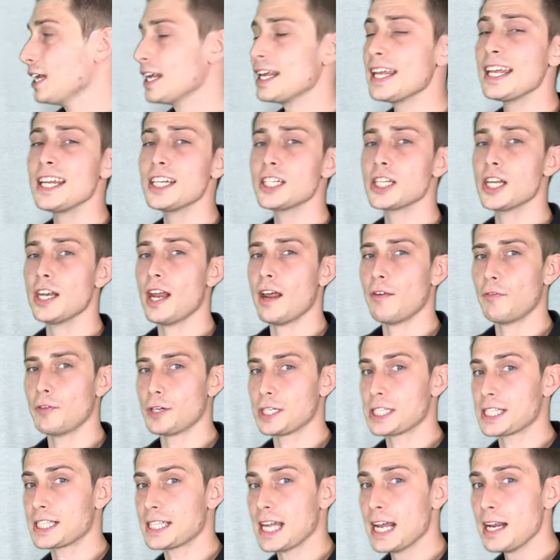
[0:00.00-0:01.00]
each and every
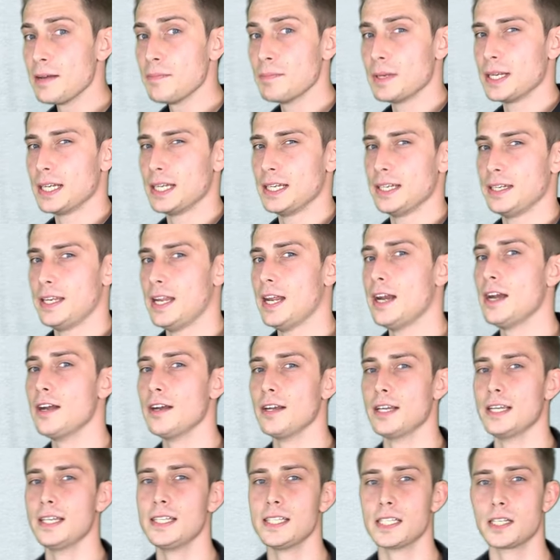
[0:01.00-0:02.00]
statement in there
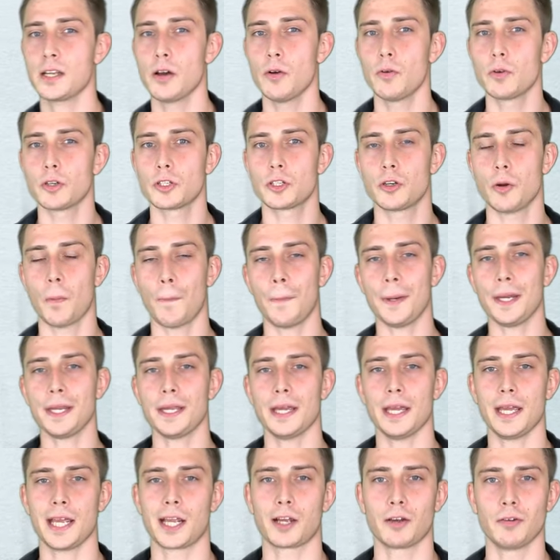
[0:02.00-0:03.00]
is going to be
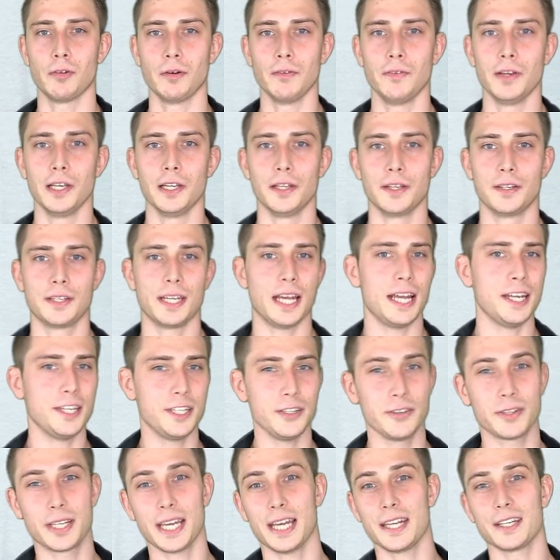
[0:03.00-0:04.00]
equivalent and
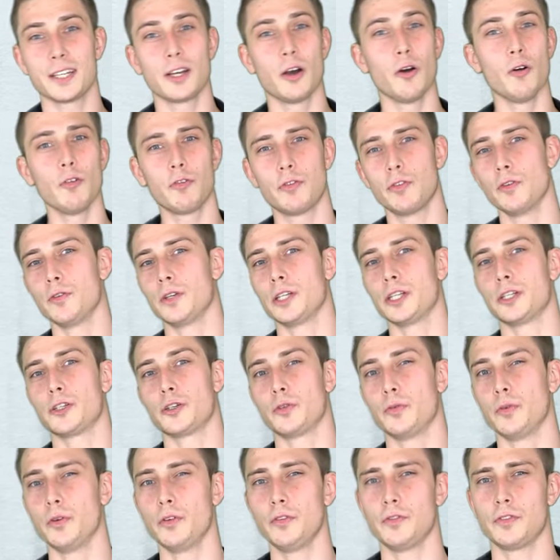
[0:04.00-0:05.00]
you can go through the
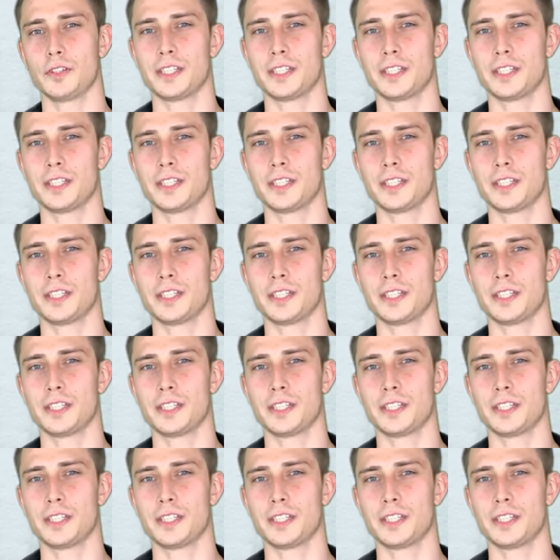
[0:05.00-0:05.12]
truth